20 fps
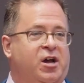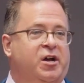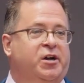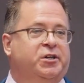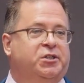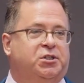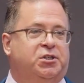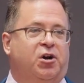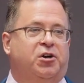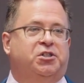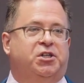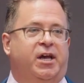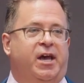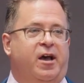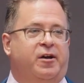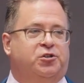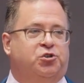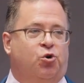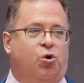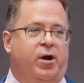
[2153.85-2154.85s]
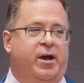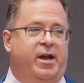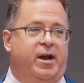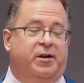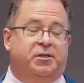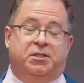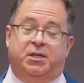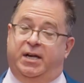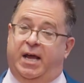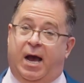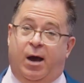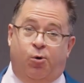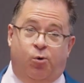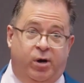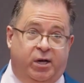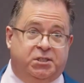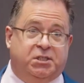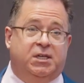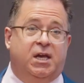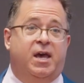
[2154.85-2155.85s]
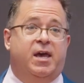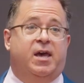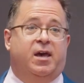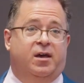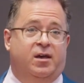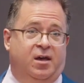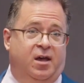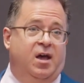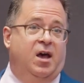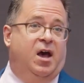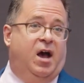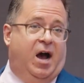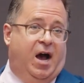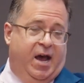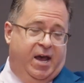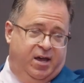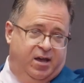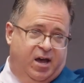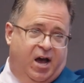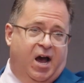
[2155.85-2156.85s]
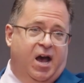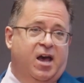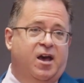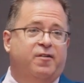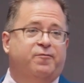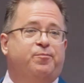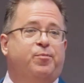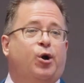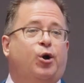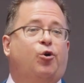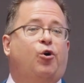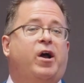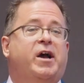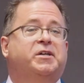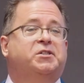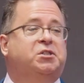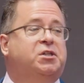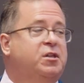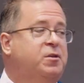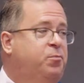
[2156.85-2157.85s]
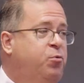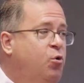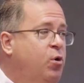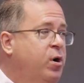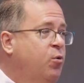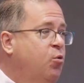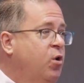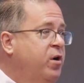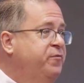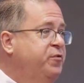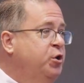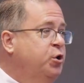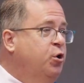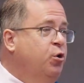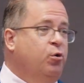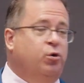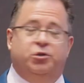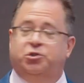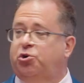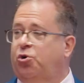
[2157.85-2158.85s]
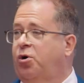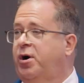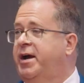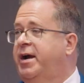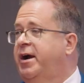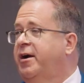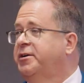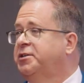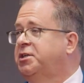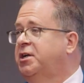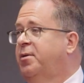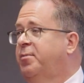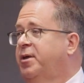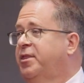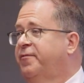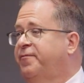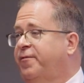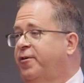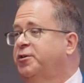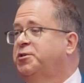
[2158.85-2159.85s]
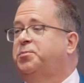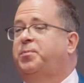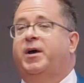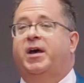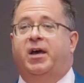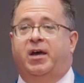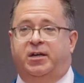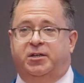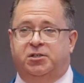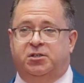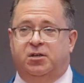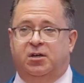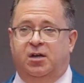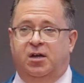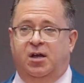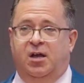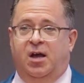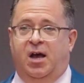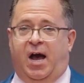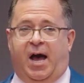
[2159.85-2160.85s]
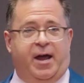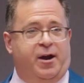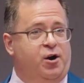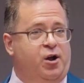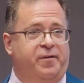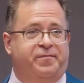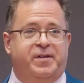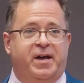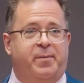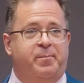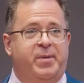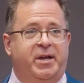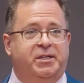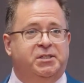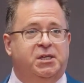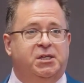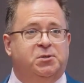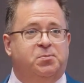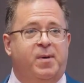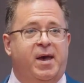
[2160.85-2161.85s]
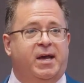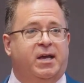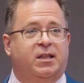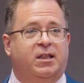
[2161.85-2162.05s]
searching out Troy Harrison. Now, I will say I have progressed to the point where if you Google Troy Harrison, I'm on the first page. I don't know if that means he's making